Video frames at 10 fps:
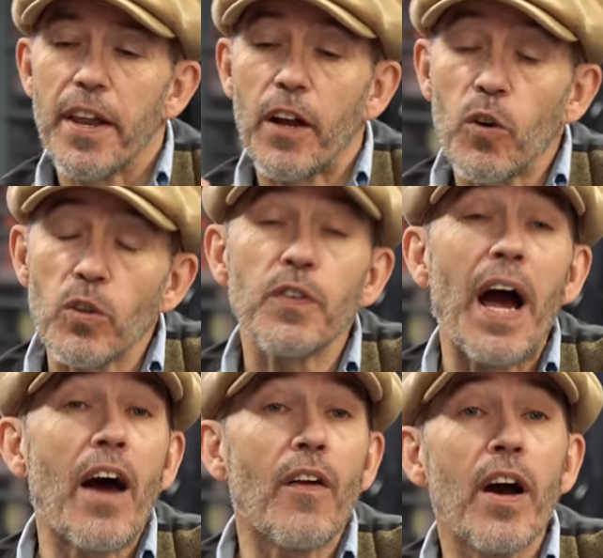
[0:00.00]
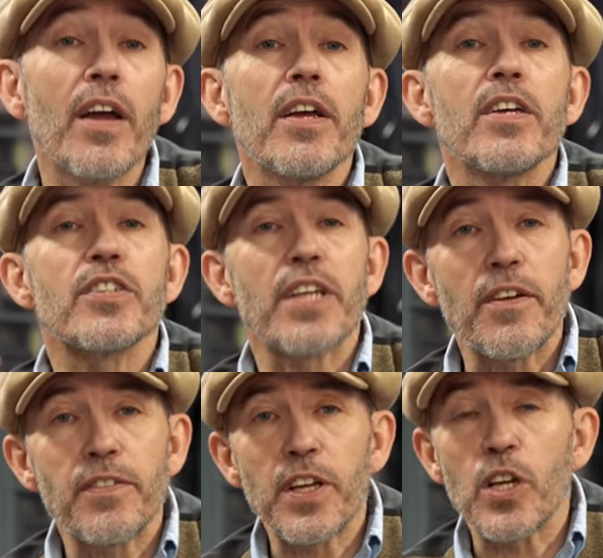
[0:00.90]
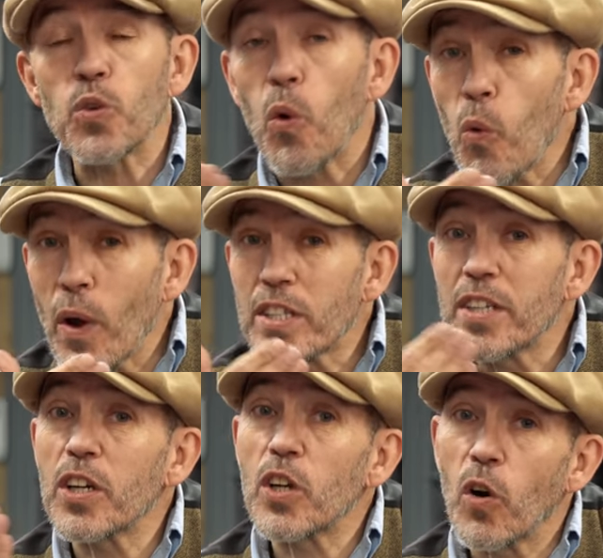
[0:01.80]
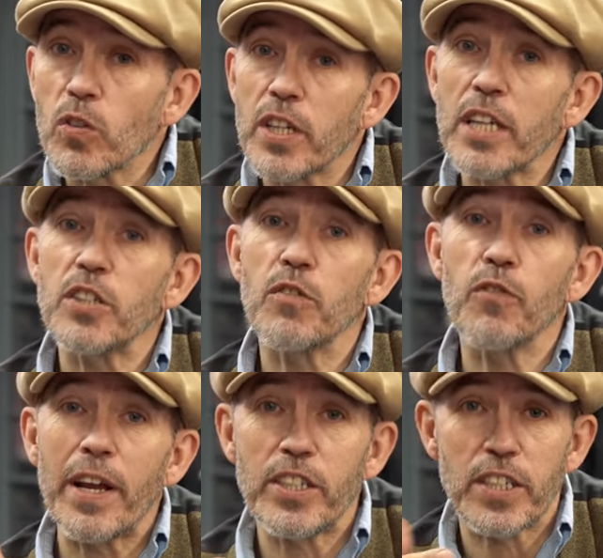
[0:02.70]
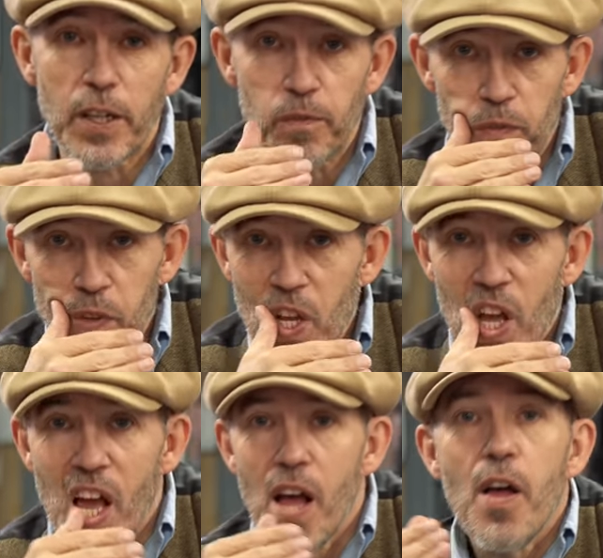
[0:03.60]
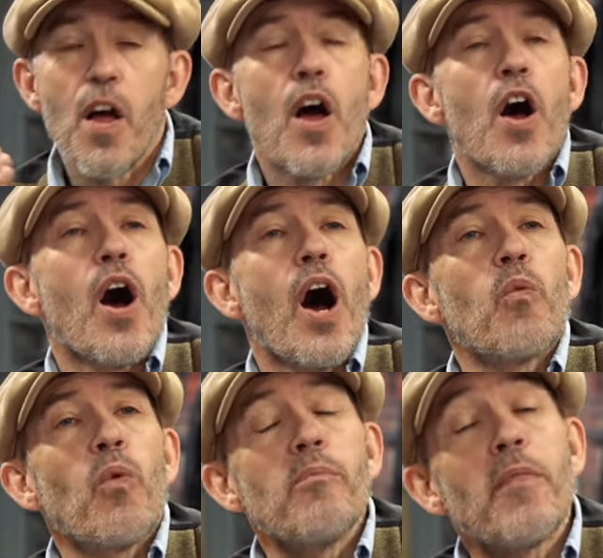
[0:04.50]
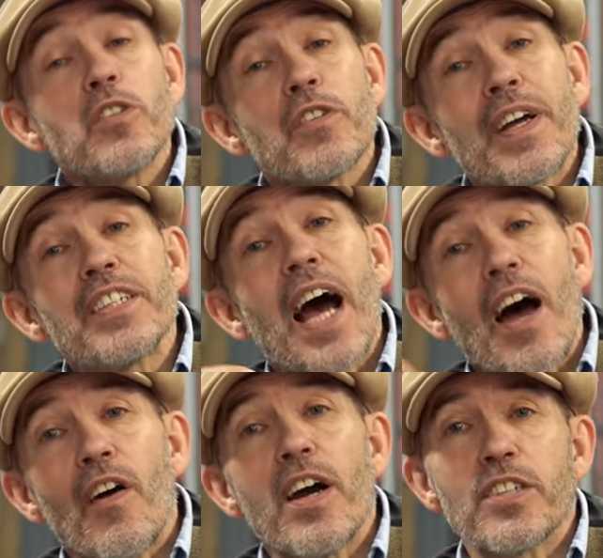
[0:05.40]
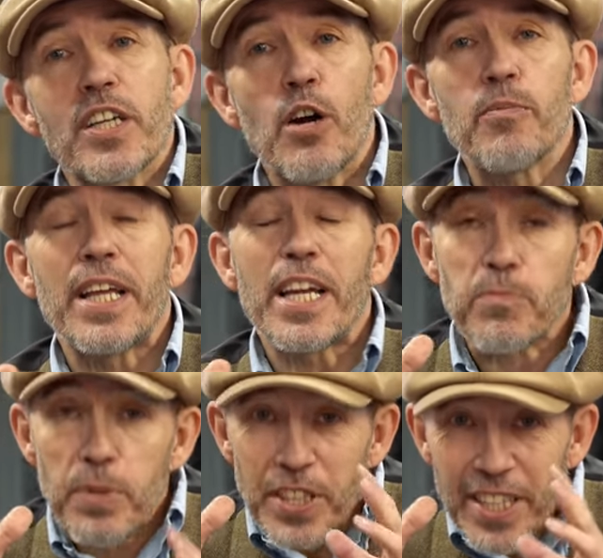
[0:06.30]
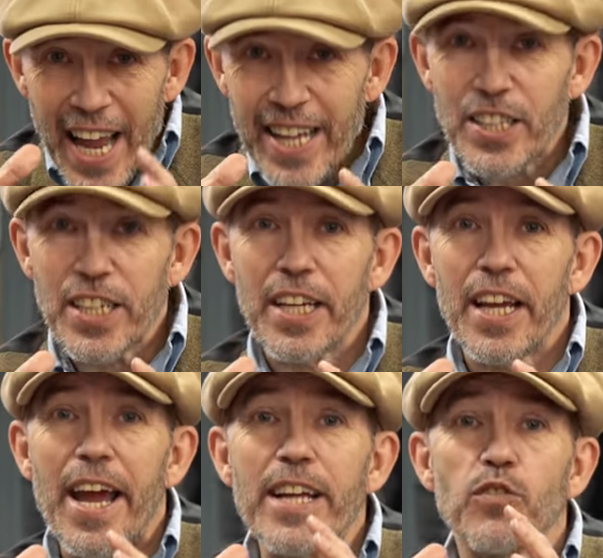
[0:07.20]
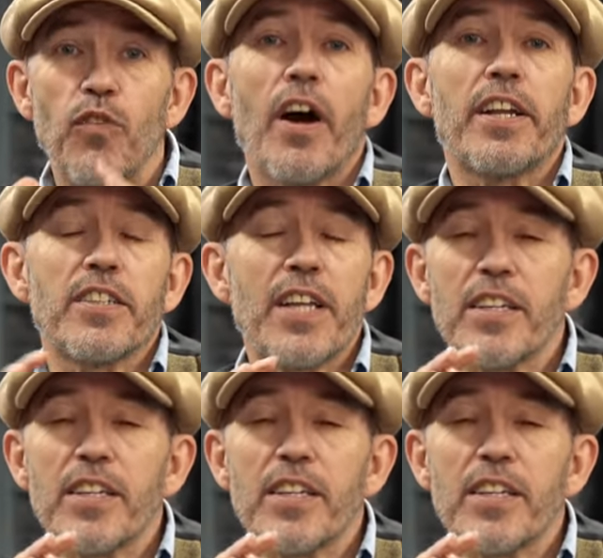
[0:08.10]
Now, of course, for Arai, safety is always in the context of racing. And what motivates Arai as a company is protecting its riders.